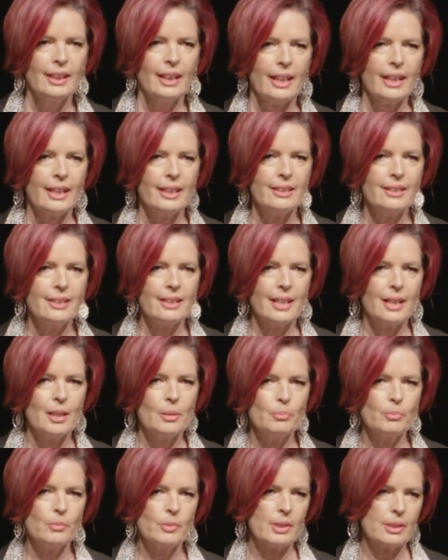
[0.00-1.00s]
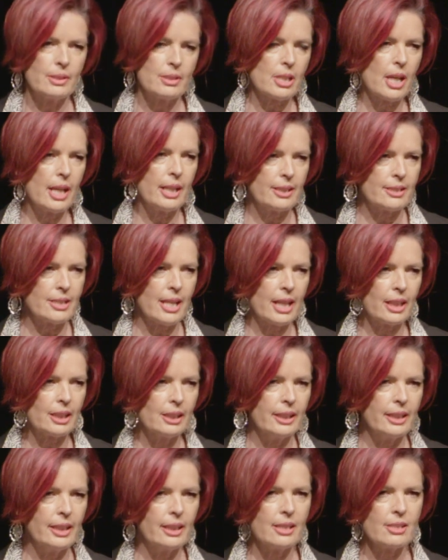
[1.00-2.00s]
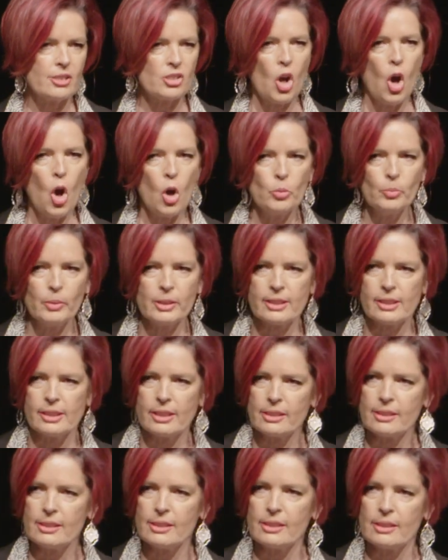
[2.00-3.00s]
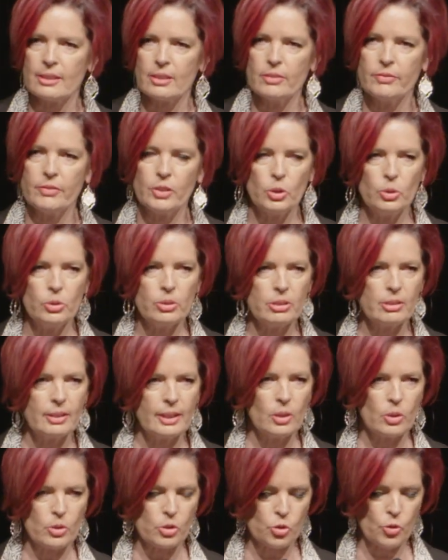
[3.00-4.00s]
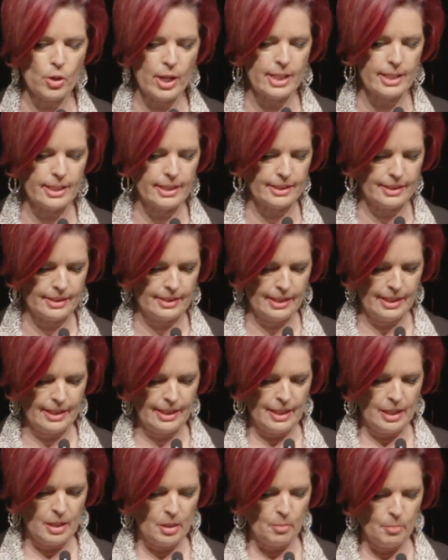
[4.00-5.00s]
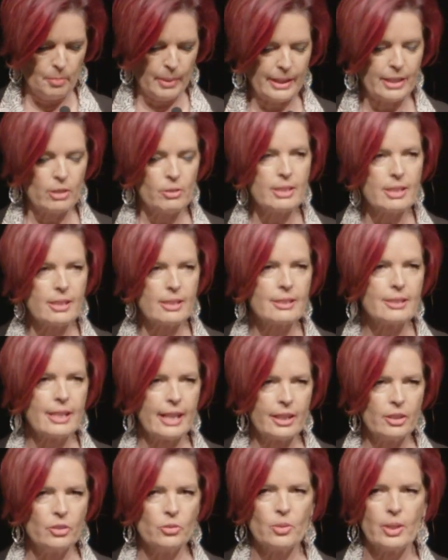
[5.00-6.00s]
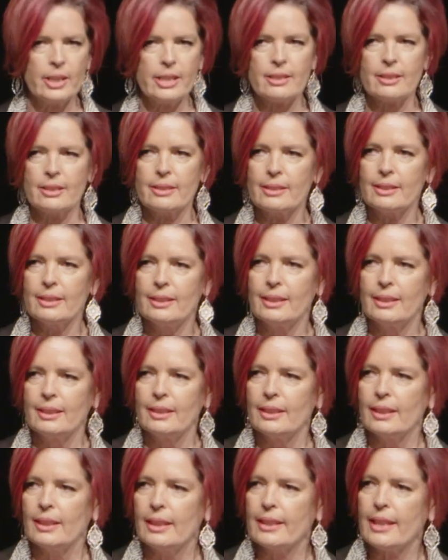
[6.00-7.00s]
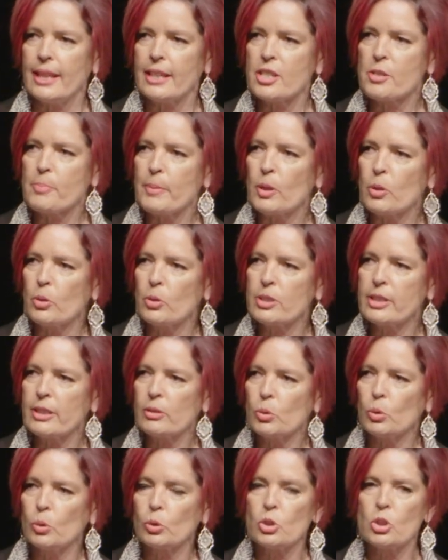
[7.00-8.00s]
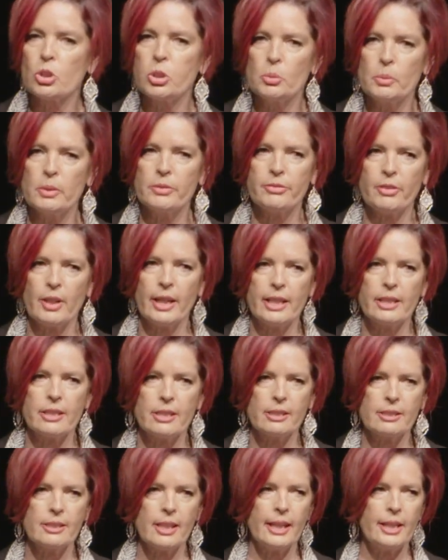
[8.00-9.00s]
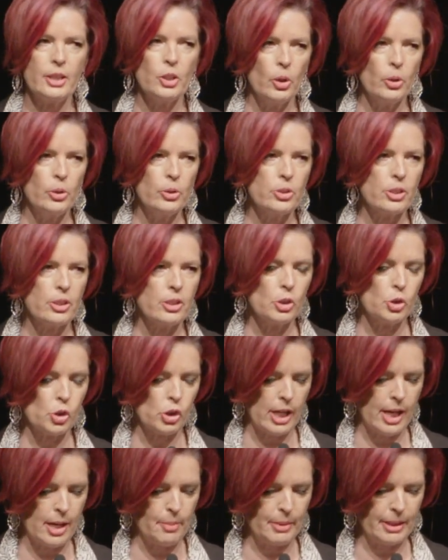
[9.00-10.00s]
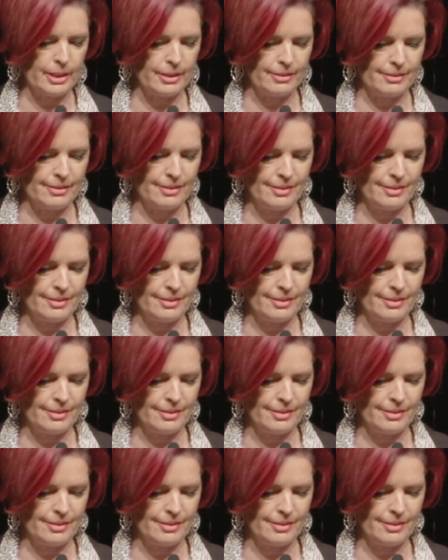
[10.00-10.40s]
in um, ta tackling this homelessness of youth in Australia. But there is a second reason, and that is because they're all too afraid to say no to the chairman.